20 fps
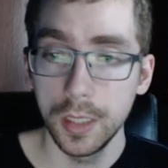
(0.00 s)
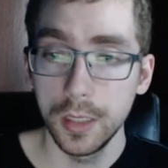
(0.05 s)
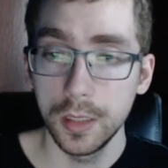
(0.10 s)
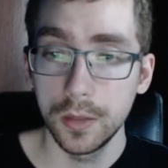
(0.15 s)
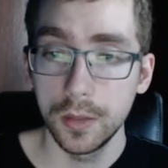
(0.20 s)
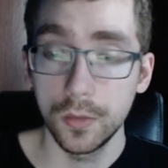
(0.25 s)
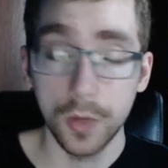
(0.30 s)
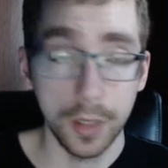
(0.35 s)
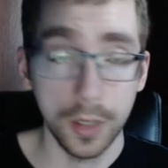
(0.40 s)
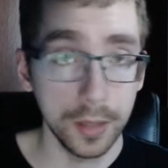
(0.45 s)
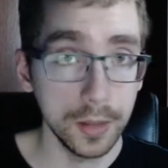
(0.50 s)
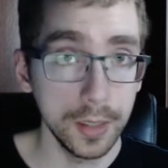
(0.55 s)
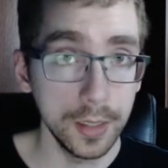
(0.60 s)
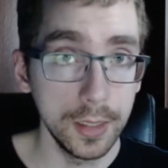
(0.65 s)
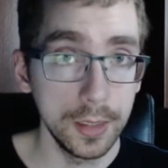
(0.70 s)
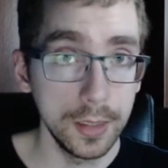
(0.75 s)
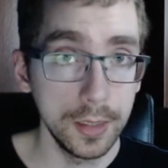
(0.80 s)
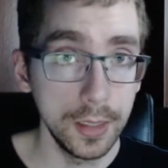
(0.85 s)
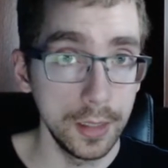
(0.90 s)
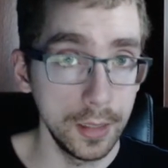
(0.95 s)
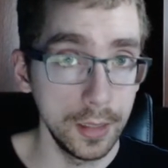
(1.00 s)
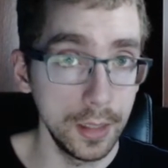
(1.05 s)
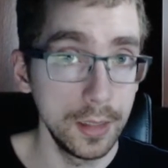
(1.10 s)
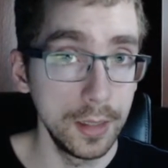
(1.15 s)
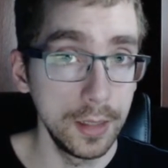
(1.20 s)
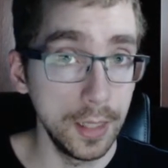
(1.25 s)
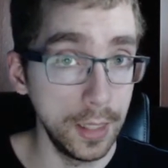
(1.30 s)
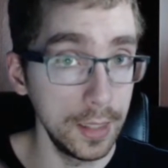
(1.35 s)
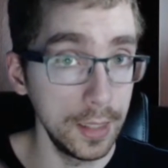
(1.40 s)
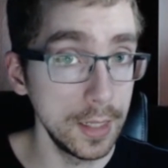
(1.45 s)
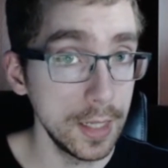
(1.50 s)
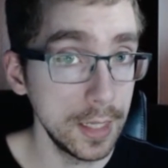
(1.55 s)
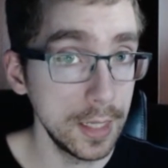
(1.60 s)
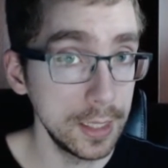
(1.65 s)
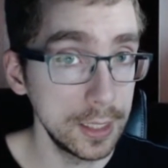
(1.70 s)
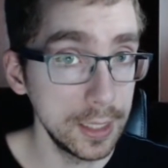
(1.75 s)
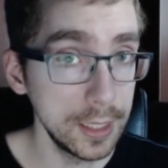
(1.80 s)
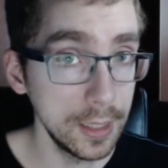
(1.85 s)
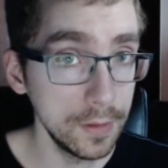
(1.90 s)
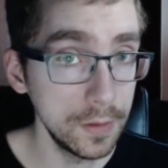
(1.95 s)
wrongly in
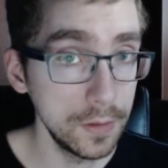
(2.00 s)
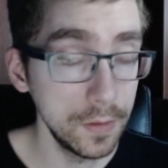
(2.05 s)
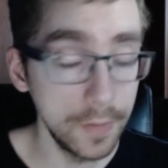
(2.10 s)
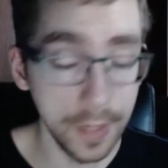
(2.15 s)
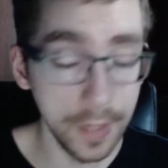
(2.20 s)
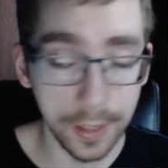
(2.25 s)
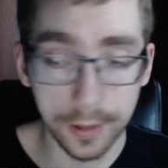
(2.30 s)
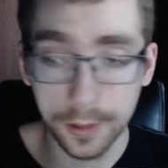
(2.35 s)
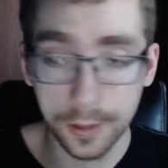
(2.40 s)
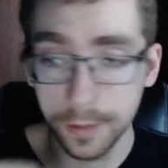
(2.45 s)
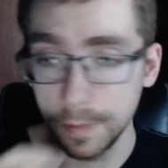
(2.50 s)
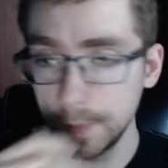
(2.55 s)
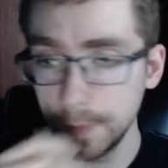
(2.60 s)
non-self-defense.